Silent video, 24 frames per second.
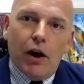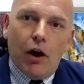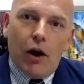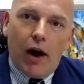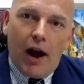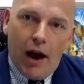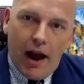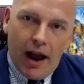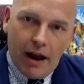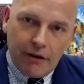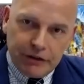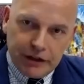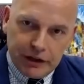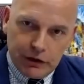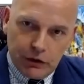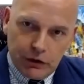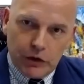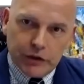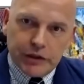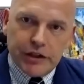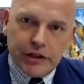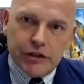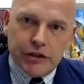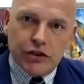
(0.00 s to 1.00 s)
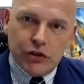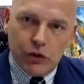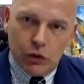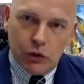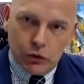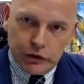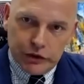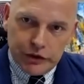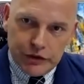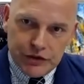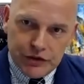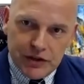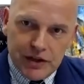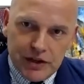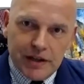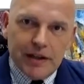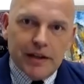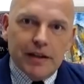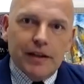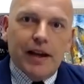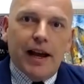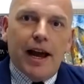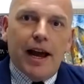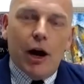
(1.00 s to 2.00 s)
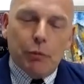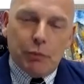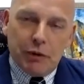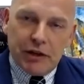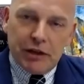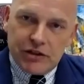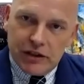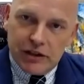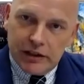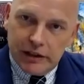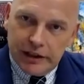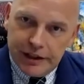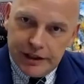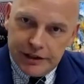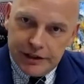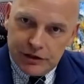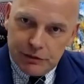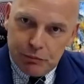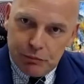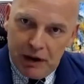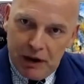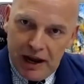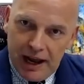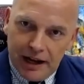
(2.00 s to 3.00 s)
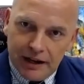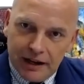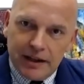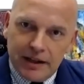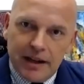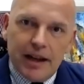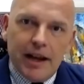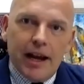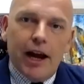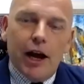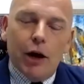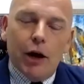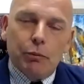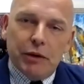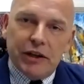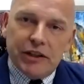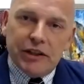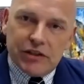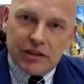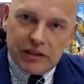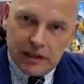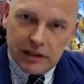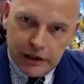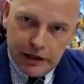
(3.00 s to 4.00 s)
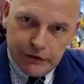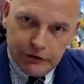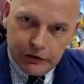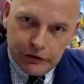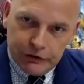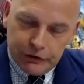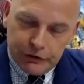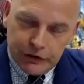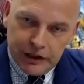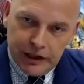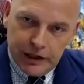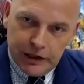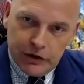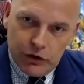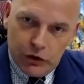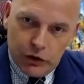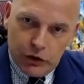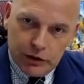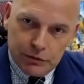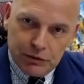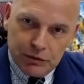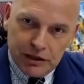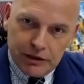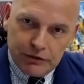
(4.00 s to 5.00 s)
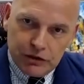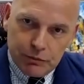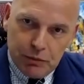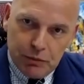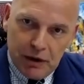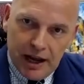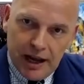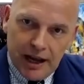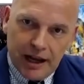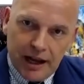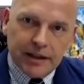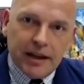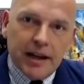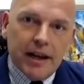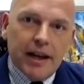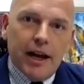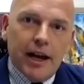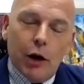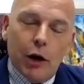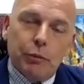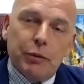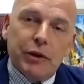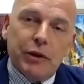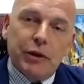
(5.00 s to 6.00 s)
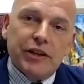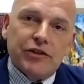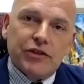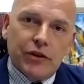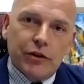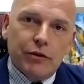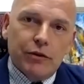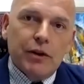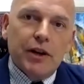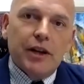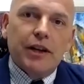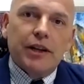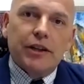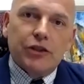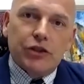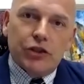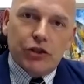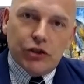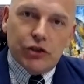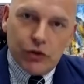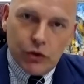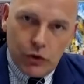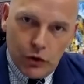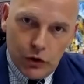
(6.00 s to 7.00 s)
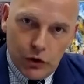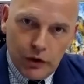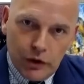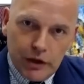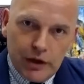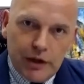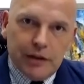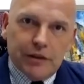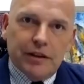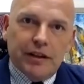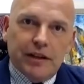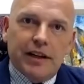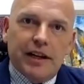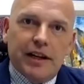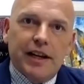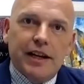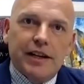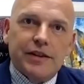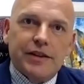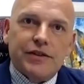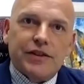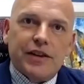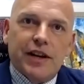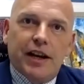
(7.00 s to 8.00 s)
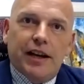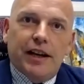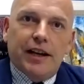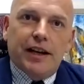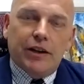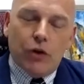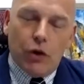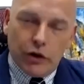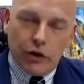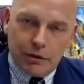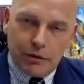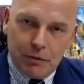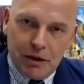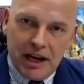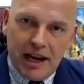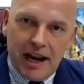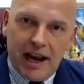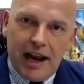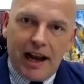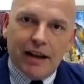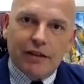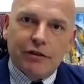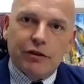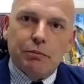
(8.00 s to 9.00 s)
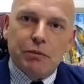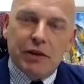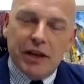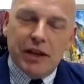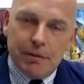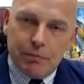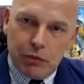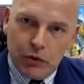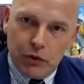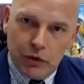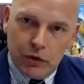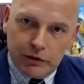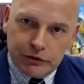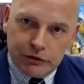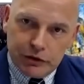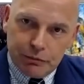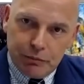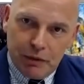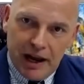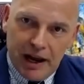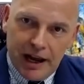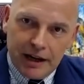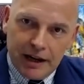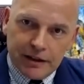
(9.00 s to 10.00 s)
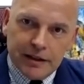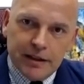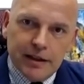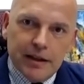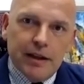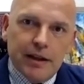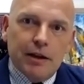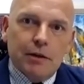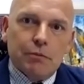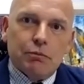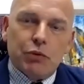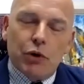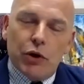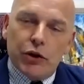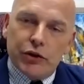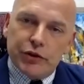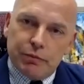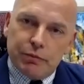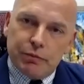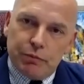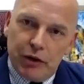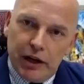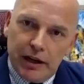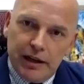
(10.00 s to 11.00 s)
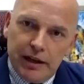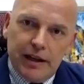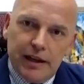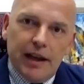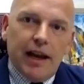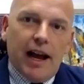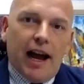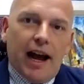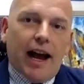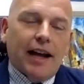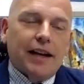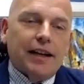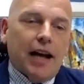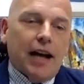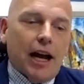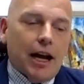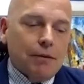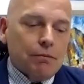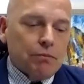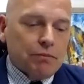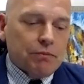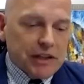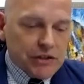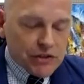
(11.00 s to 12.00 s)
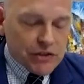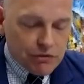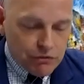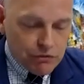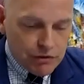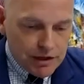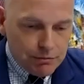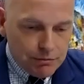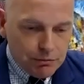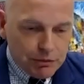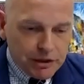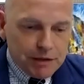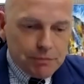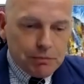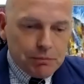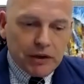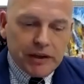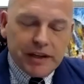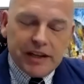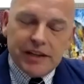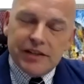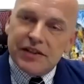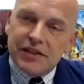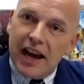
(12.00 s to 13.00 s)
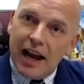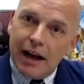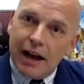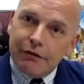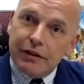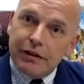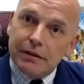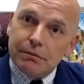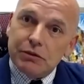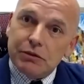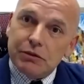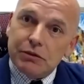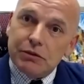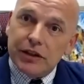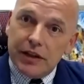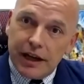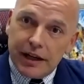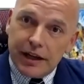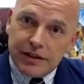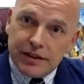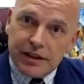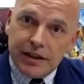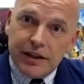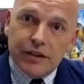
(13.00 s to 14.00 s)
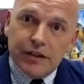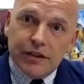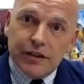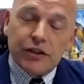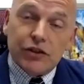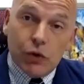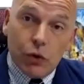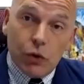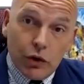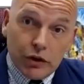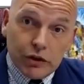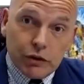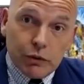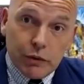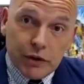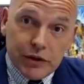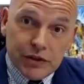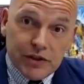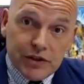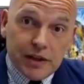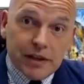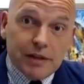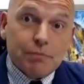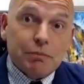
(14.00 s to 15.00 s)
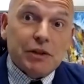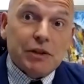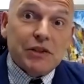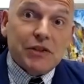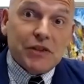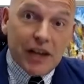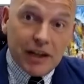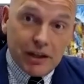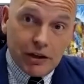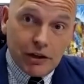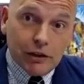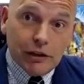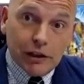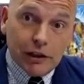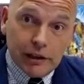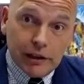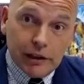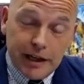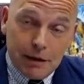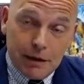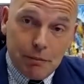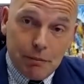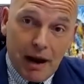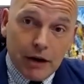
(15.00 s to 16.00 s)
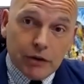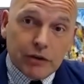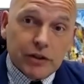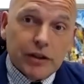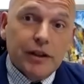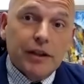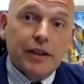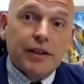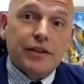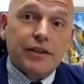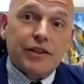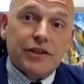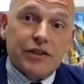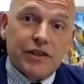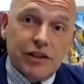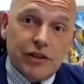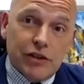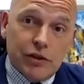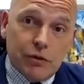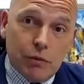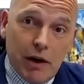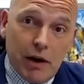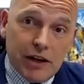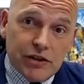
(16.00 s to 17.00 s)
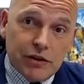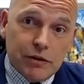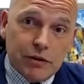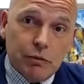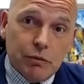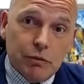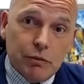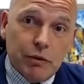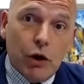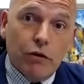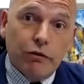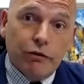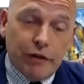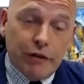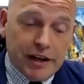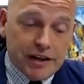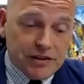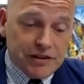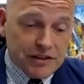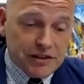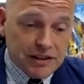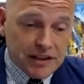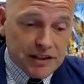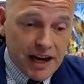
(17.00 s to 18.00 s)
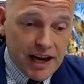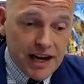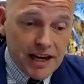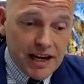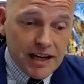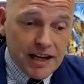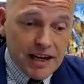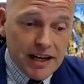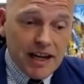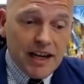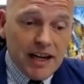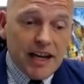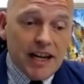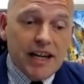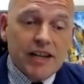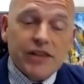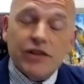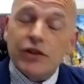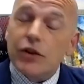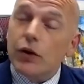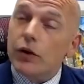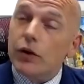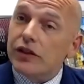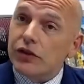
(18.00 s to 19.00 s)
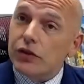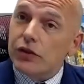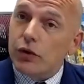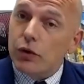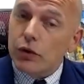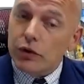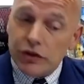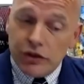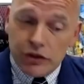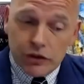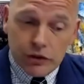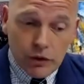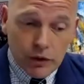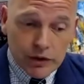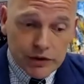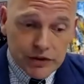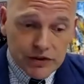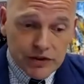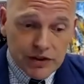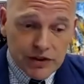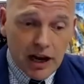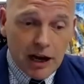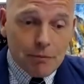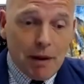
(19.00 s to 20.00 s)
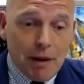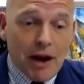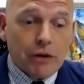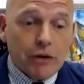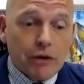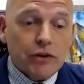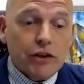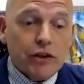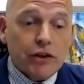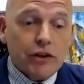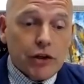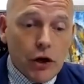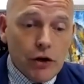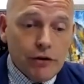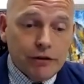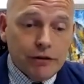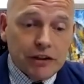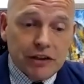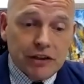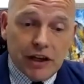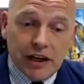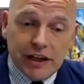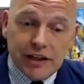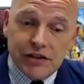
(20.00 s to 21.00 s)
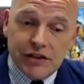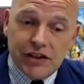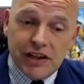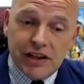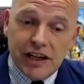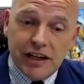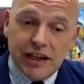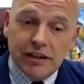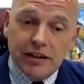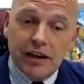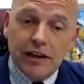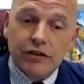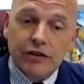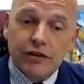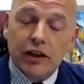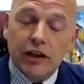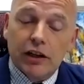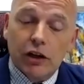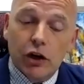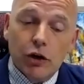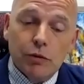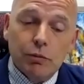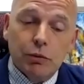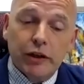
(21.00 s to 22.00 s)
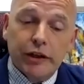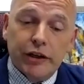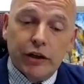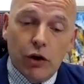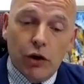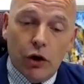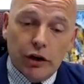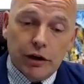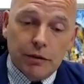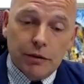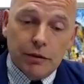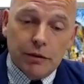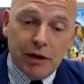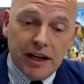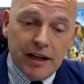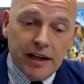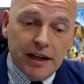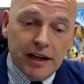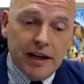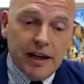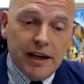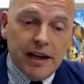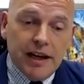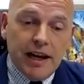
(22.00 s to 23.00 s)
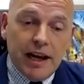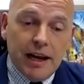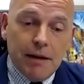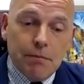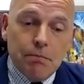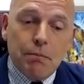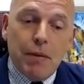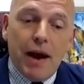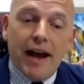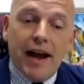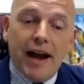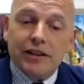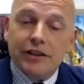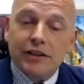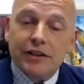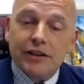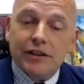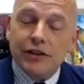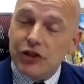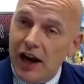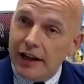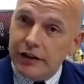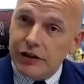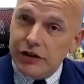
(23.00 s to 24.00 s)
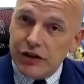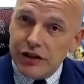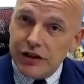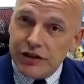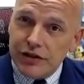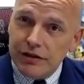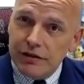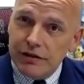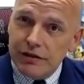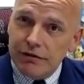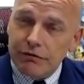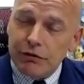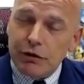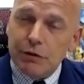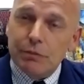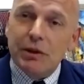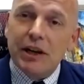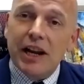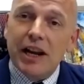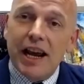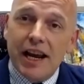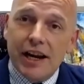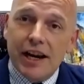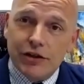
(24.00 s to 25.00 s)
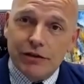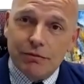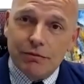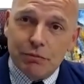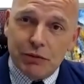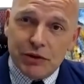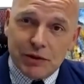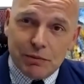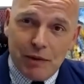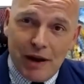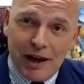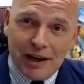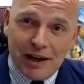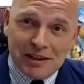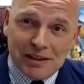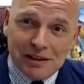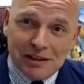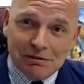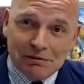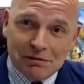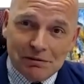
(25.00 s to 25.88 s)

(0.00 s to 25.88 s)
having on his shoulders, helping to lead Japan, helping to deliver for the economy of Japan, helping to ensure that his economy and the people of Japan prosper. And I'm extremely pleased to have him tonight to talk to us, particularly about the situation we all face today. He's going to talk to us about COVID-19 and the global economy, impact and challenges from an Asian perspective.